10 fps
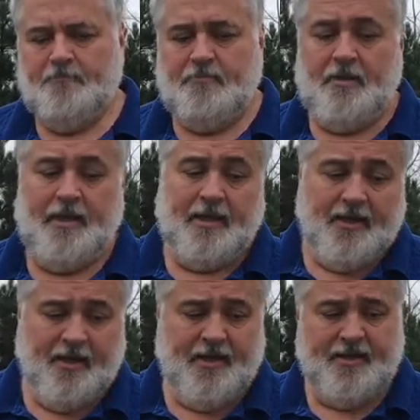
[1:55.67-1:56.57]
He
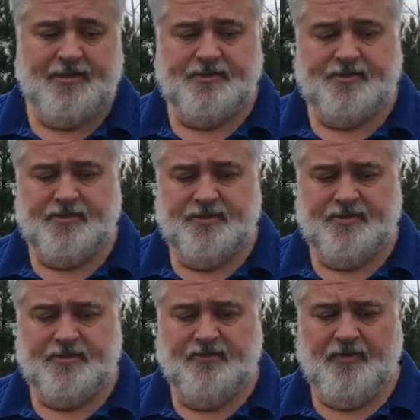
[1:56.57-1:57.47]
got his
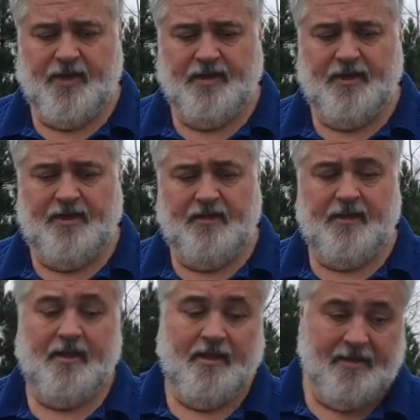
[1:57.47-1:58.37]
Slovaki
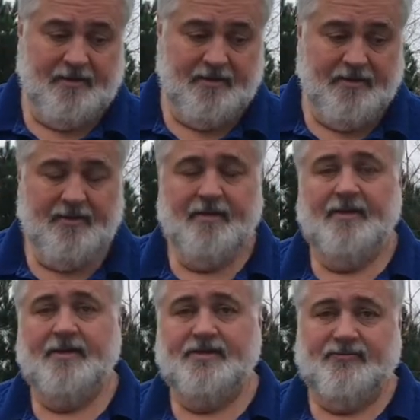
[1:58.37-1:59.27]
and
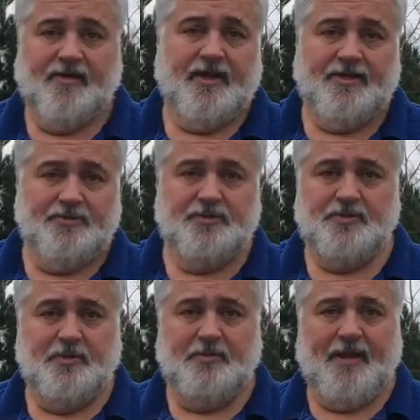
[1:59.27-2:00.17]
his fries,
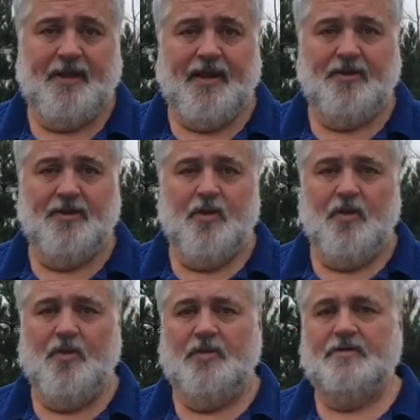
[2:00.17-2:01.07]
which were by now
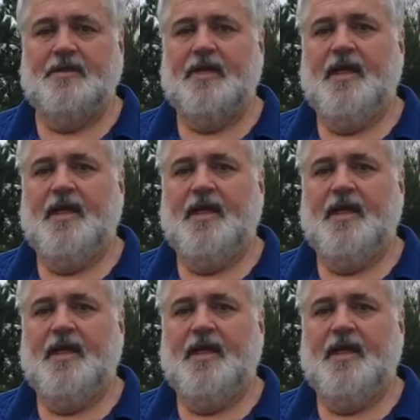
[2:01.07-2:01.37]
cold.